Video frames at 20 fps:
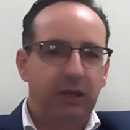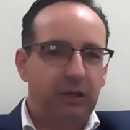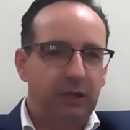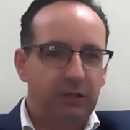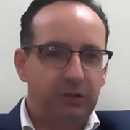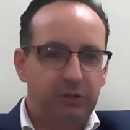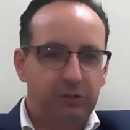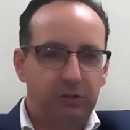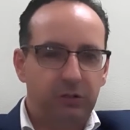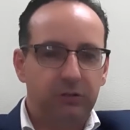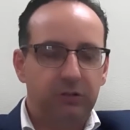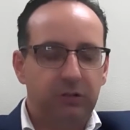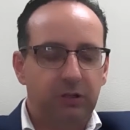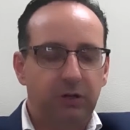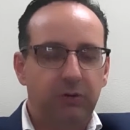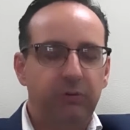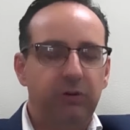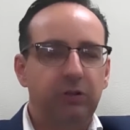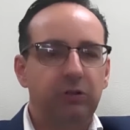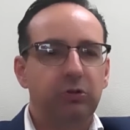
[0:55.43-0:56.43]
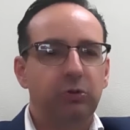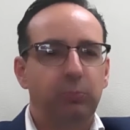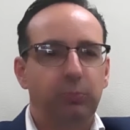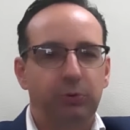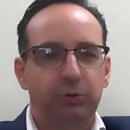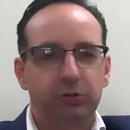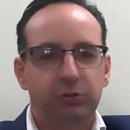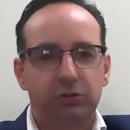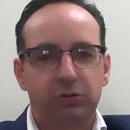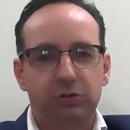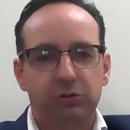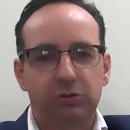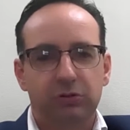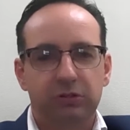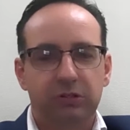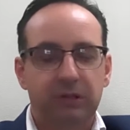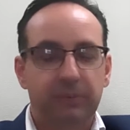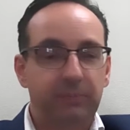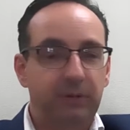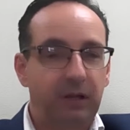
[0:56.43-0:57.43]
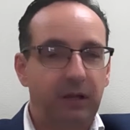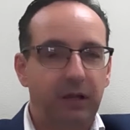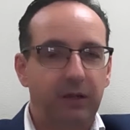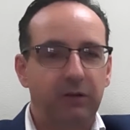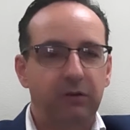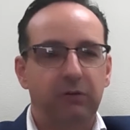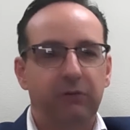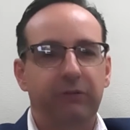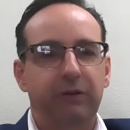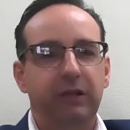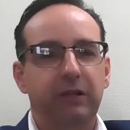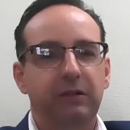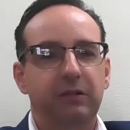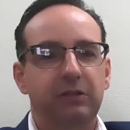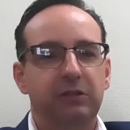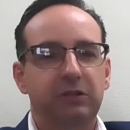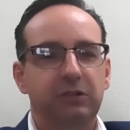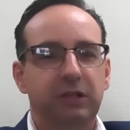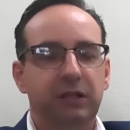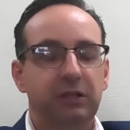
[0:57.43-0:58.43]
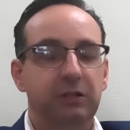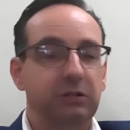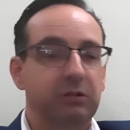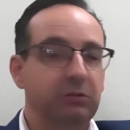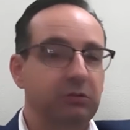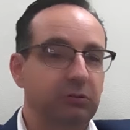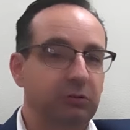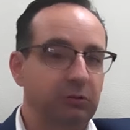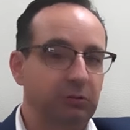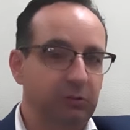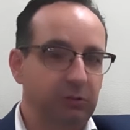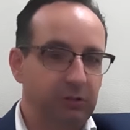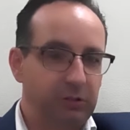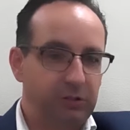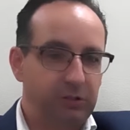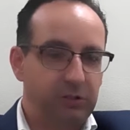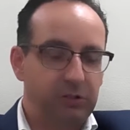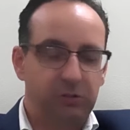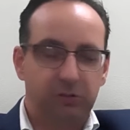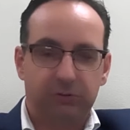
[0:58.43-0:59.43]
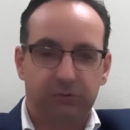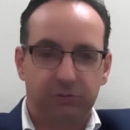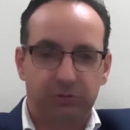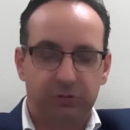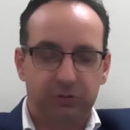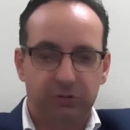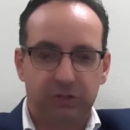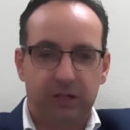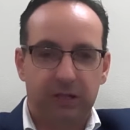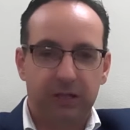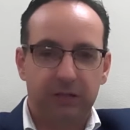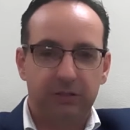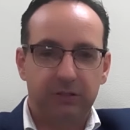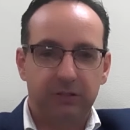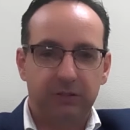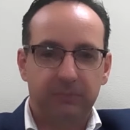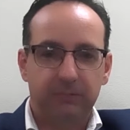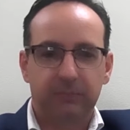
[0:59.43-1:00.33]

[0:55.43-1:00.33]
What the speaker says: is not going to produce some kind of a descent into lawlessness of society.